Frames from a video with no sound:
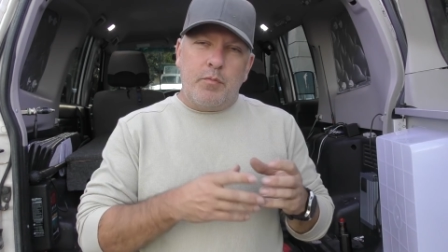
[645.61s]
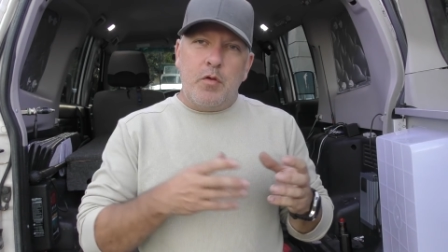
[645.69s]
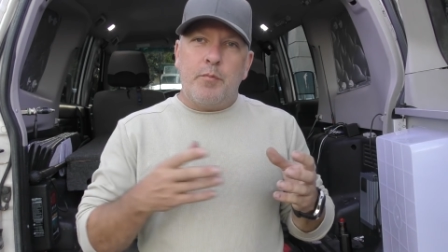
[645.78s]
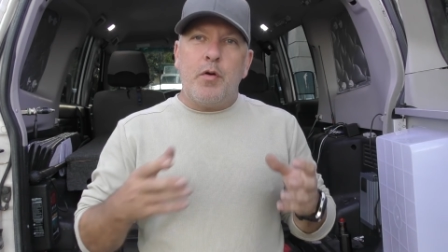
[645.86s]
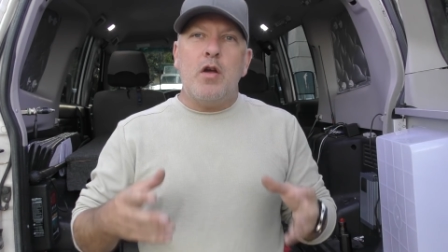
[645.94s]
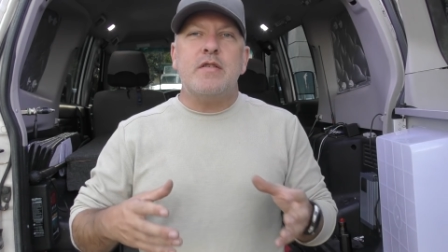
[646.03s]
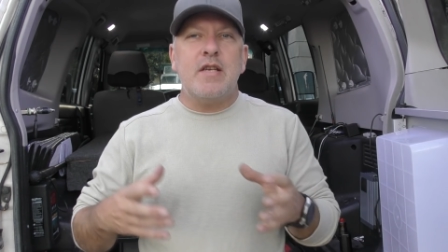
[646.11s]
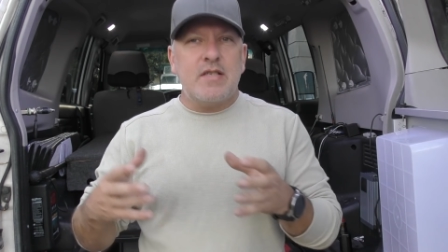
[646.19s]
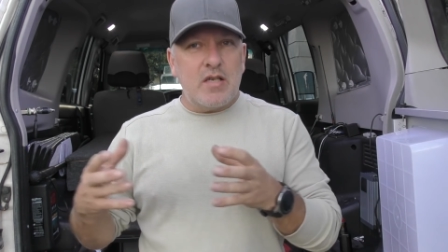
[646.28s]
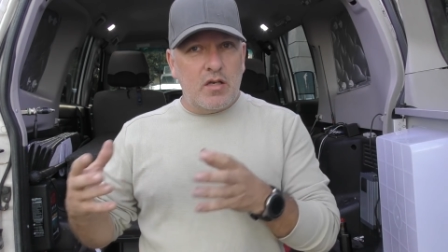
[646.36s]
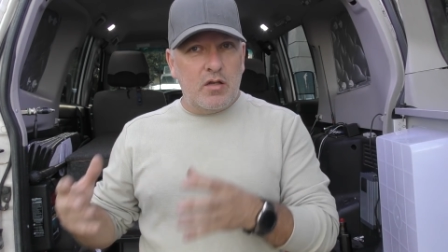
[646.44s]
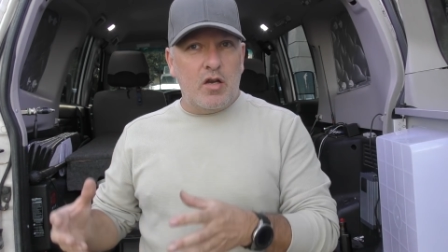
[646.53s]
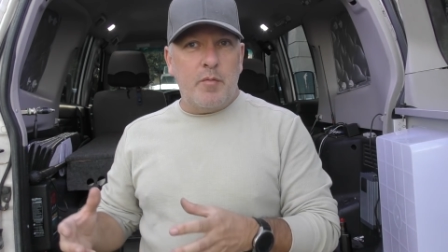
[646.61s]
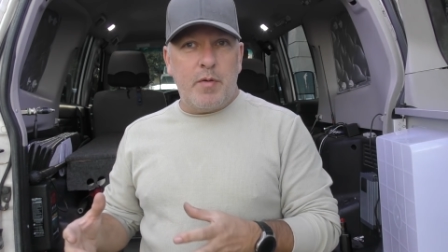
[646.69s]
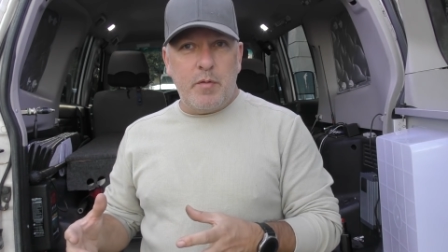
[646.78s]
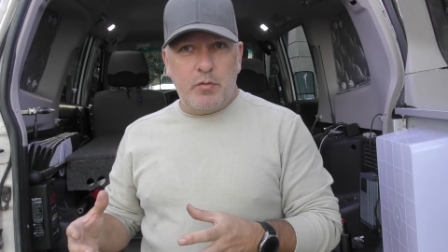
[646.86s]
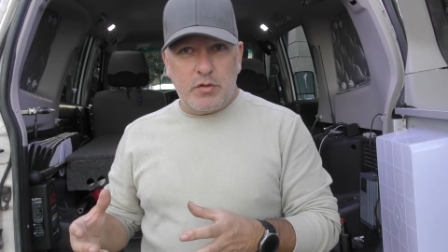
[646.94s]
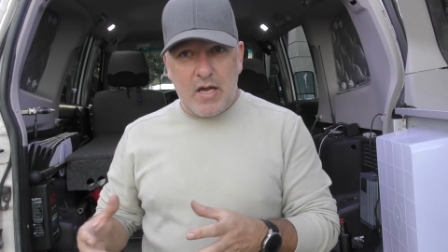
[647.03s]
the process that a lot of
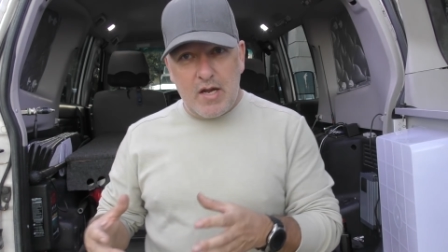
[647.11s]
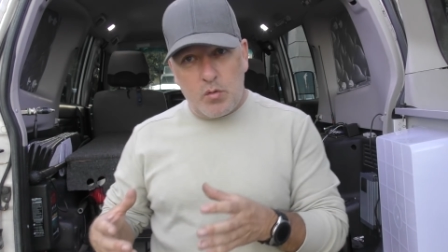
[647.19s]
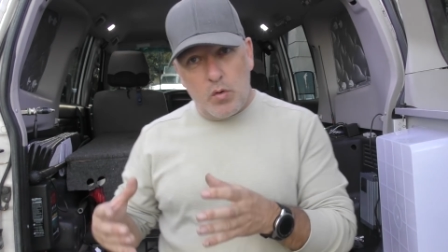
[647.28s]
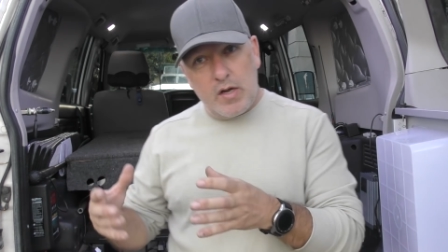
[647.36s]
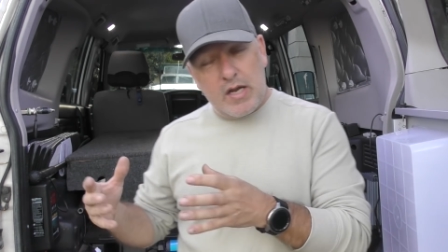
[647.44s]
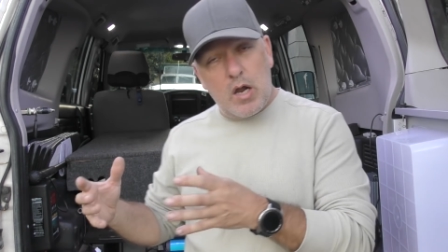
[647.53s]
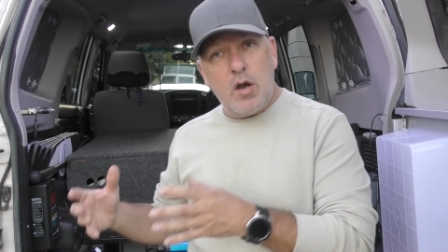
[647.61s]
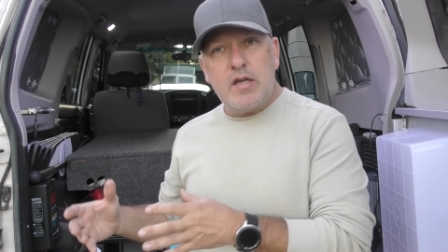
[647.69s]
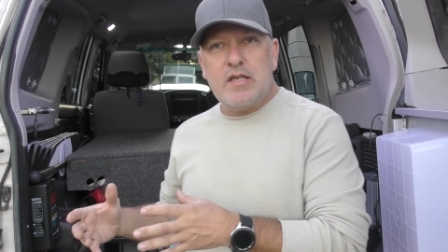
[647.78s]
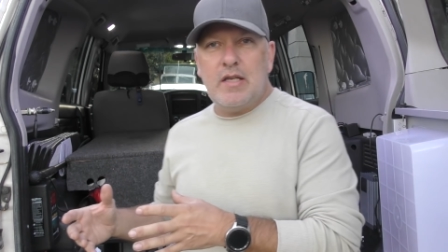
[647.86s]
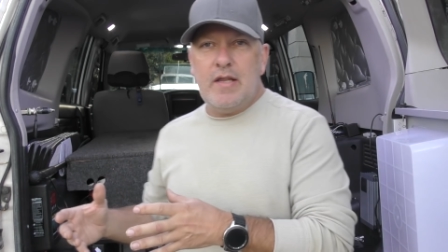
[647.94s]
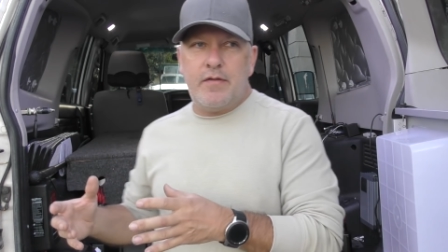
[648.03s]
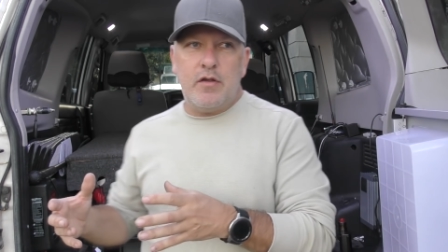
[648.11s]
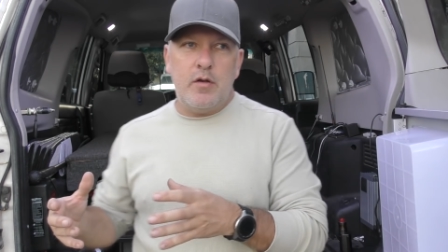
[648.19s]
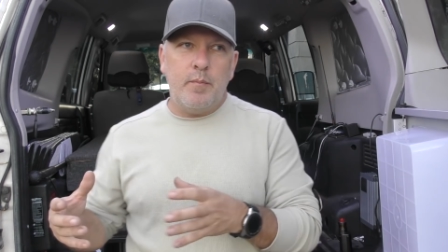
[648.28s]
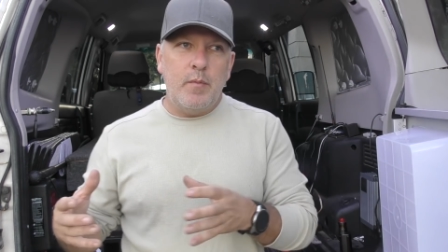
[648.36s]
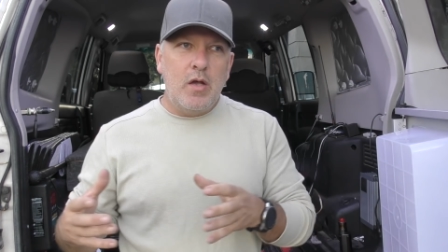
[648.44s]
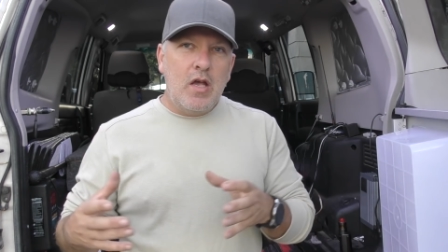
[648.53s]
people take when going to
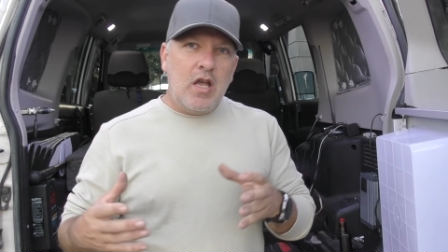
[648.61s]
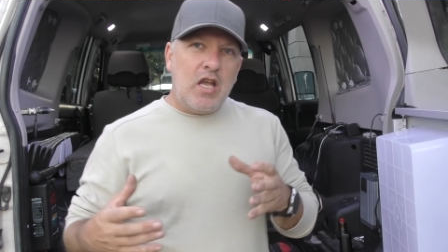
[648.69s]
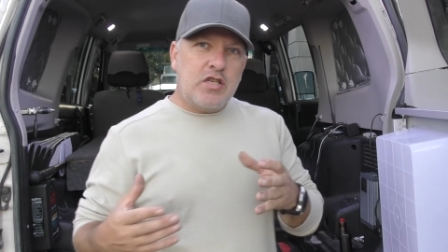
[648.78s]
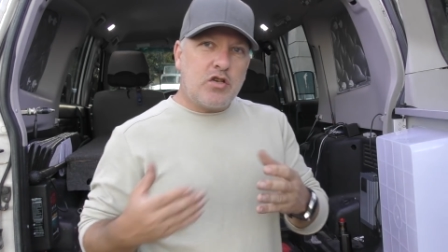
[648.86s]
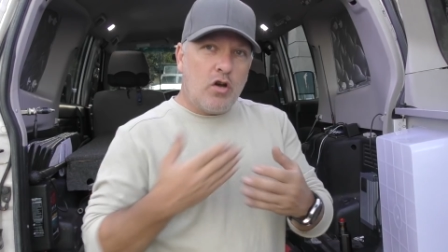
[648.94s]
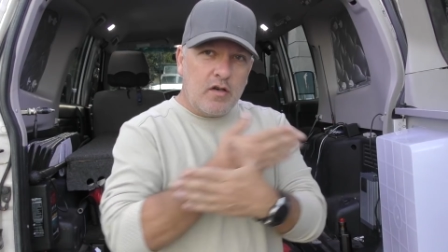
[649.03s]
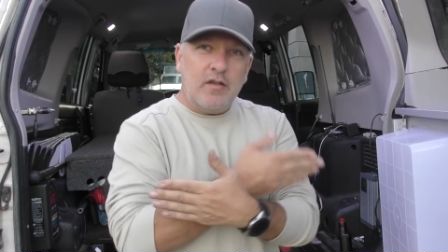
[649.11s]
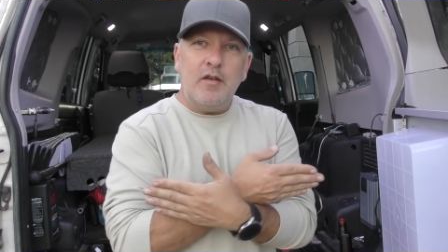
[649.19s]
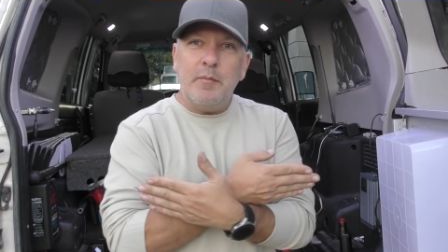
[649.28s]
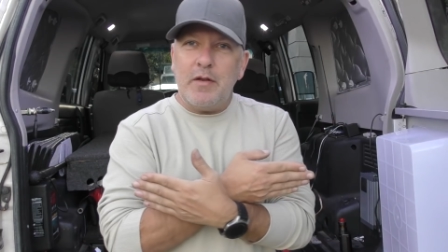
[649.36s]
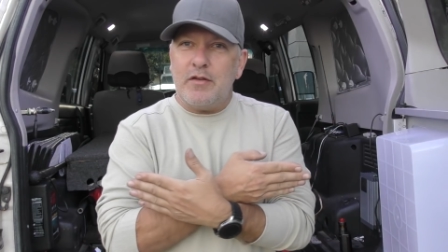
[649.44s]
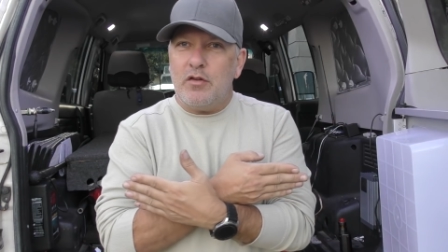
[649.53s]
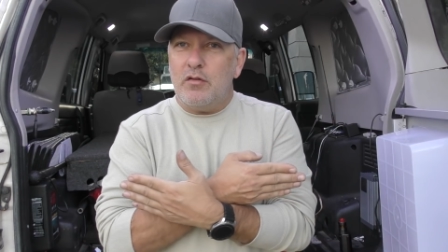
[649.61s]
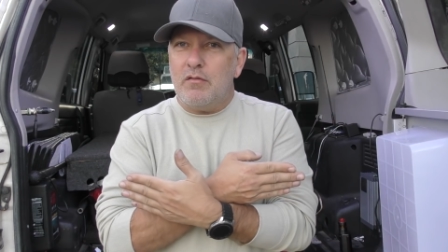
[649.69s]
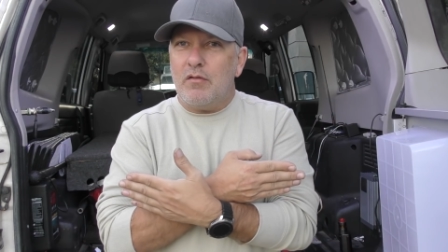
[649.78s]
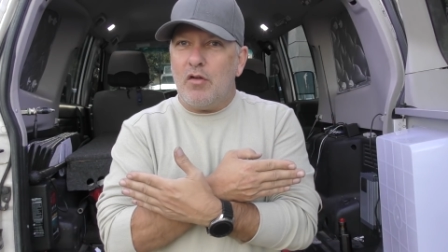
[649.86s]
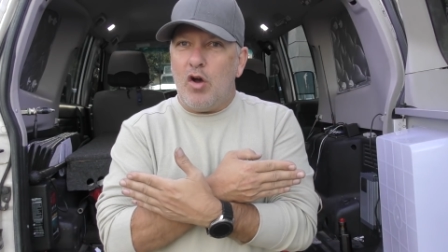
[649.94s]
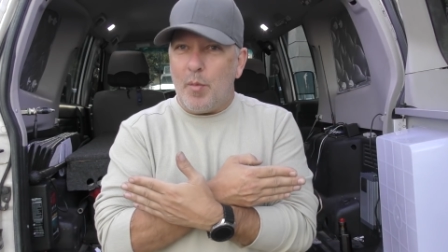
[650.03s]
lithium is kind of a little bit
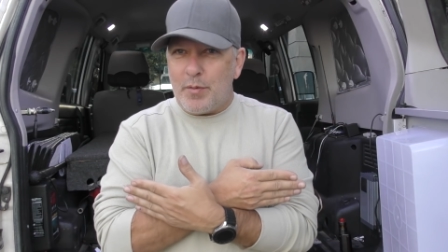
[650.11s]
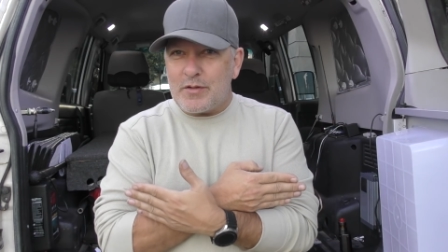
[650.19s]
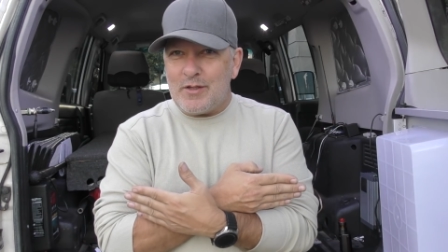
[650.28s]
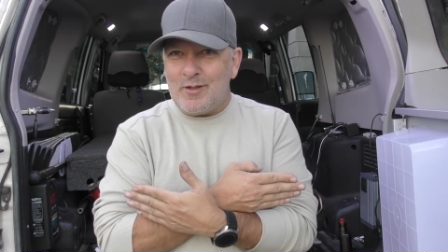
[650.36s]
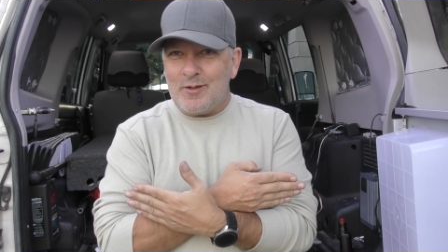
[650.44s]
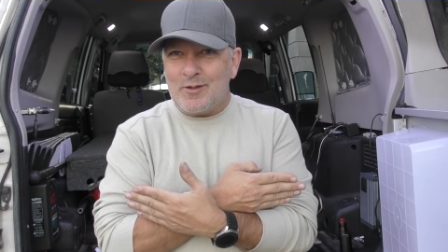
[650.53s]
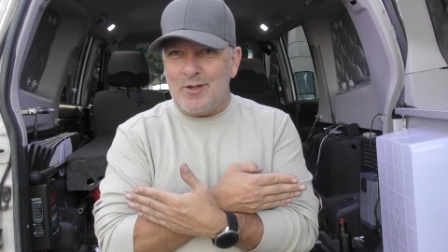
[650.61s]
opposite